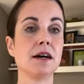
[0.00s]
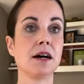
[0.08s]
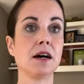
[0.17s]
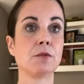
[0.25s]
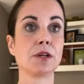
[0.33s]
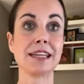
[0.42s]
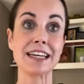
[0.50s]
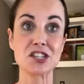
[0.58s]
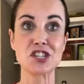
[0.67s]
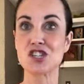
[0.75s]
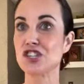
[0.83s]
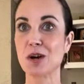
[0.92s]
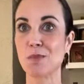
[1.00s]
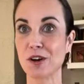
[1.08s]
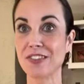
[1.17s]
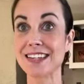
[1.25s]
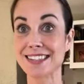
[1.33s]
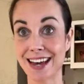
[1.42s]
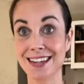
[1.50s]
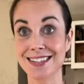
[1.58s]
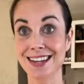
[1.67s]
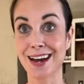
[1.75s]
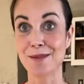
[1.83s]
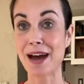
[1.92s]
a relationship with this
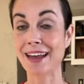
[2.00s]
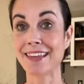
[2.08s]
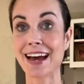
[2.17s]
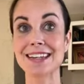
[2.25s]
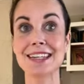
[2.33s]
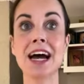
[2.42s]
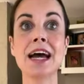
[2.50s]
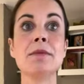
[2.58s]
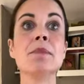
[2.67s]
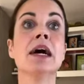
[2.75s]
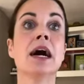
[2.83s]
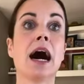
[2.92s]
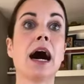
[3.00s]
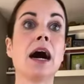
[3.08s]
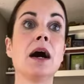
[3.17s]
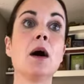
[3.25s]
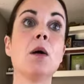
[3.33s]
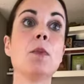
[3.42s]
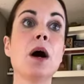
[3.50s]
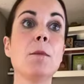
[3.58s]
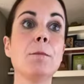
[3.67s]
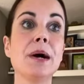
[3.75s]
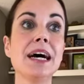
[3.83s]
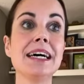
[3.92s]
enzyme at that time um,
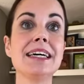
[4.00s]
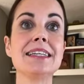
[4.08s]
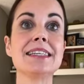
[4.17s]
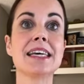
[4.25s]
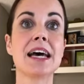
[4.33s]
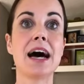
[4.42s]
but